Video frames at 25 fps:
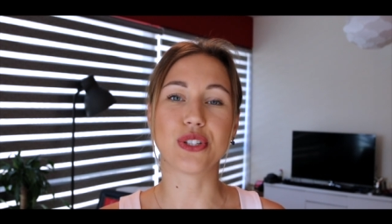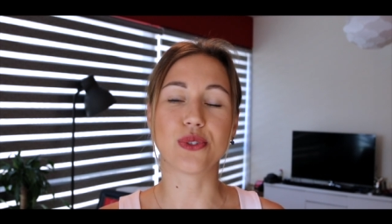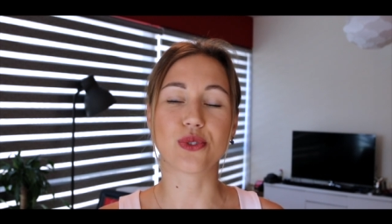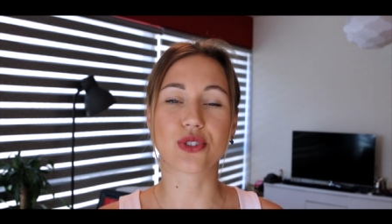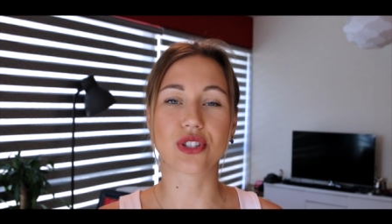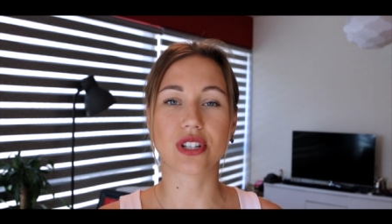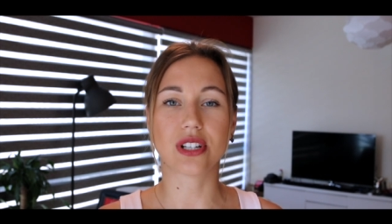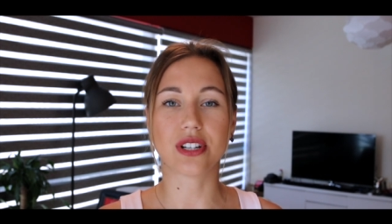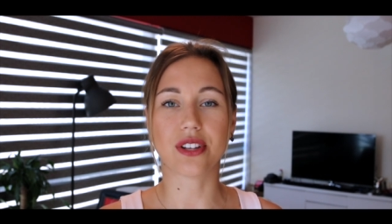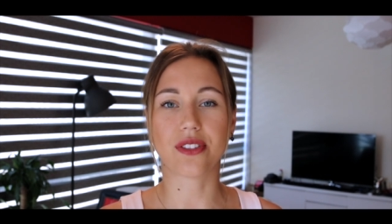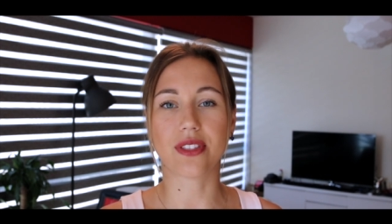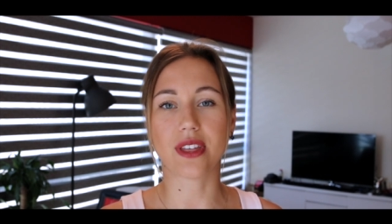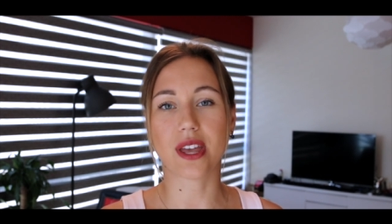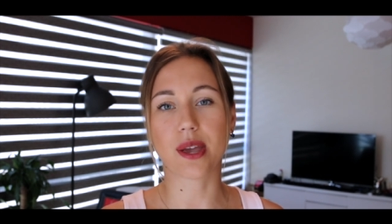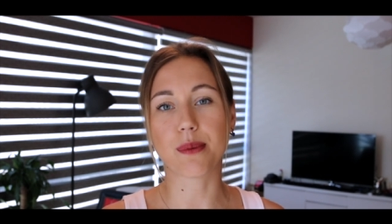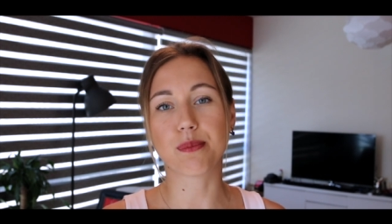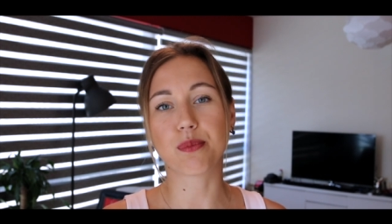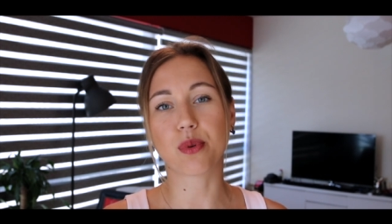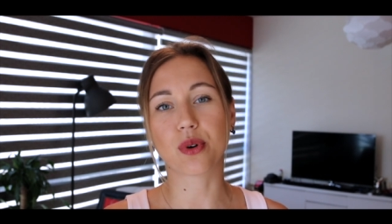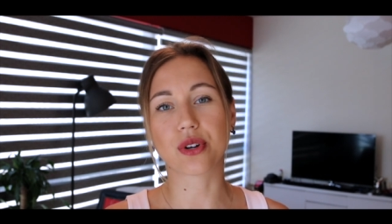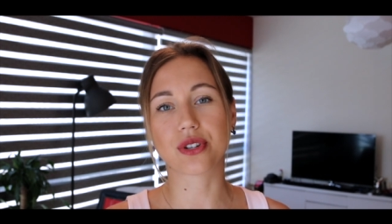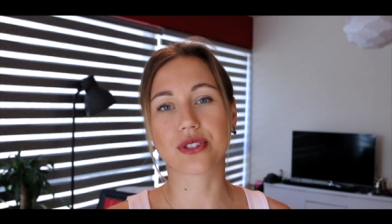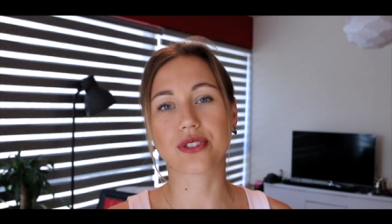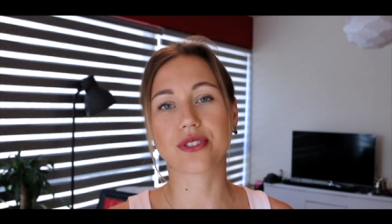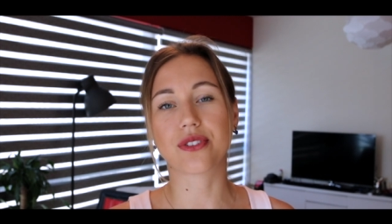Usually they
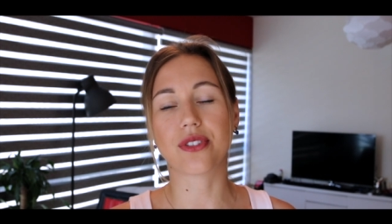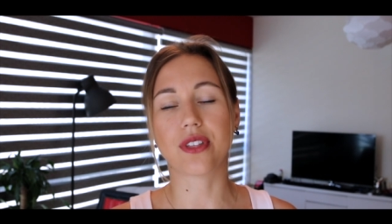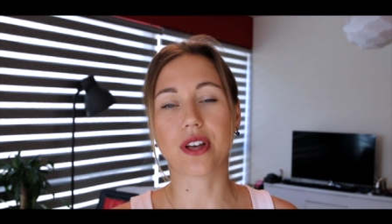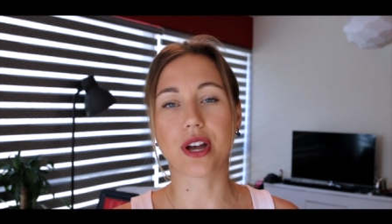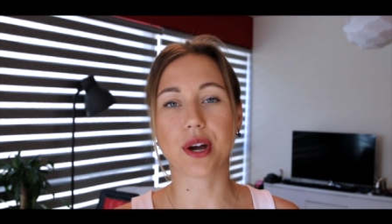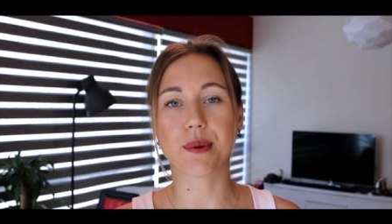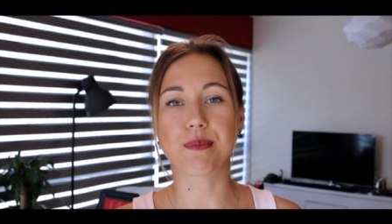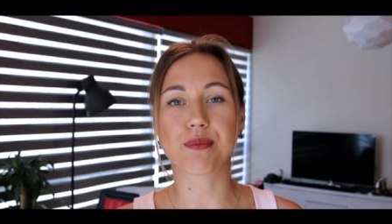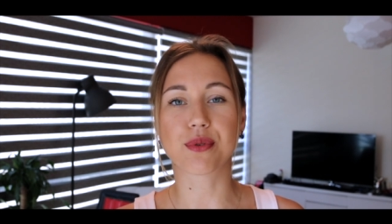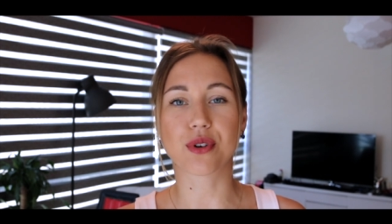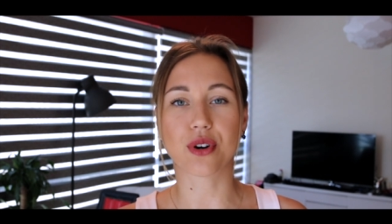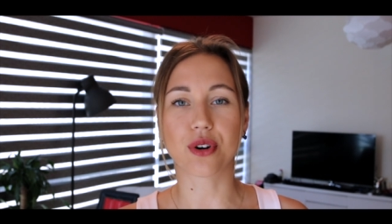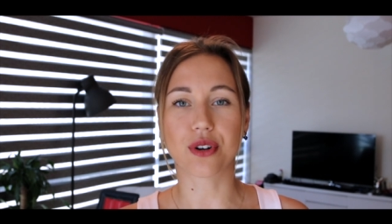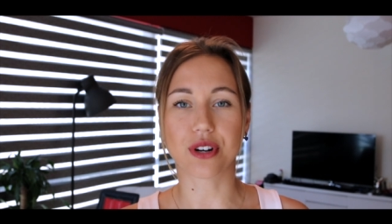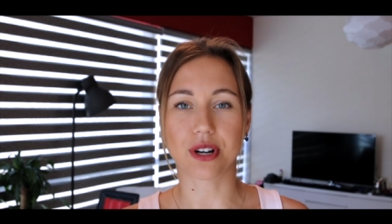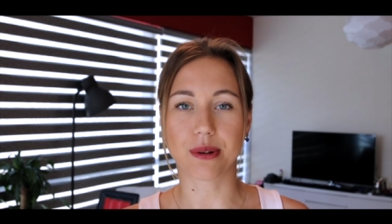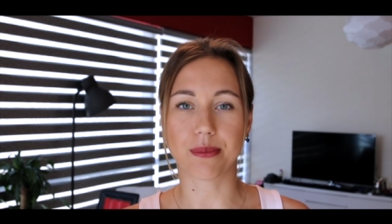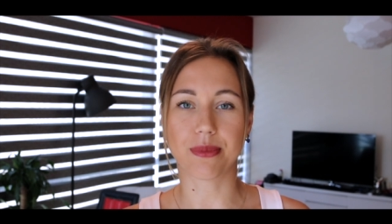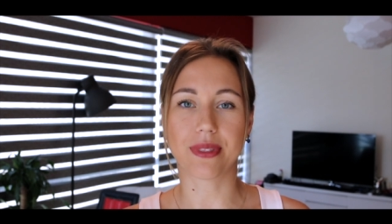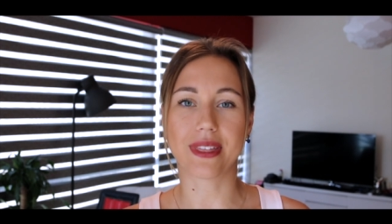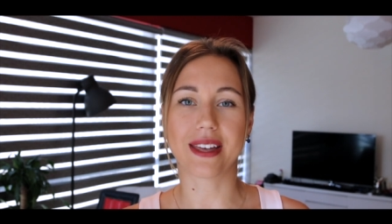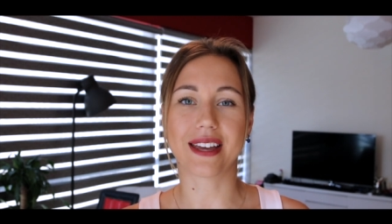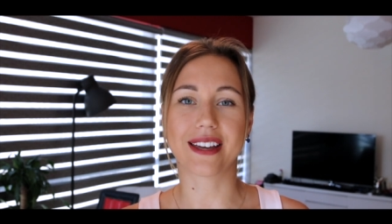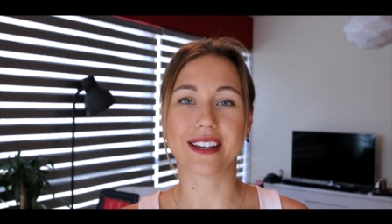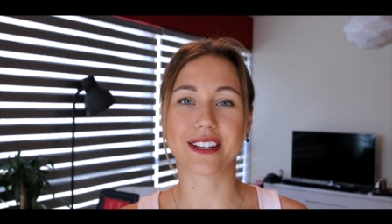post their
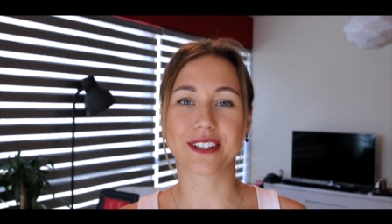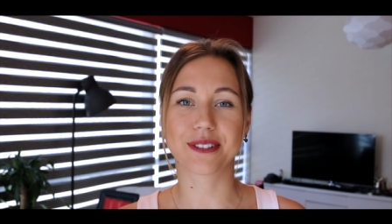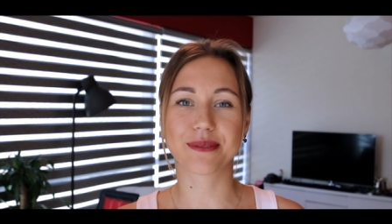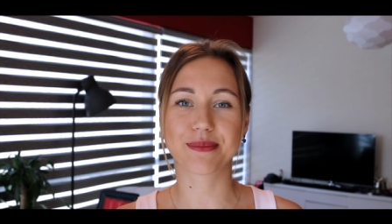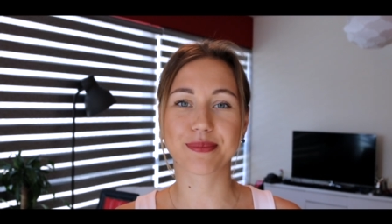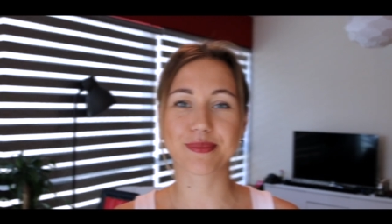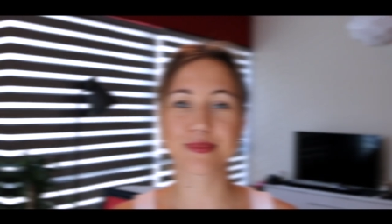program there.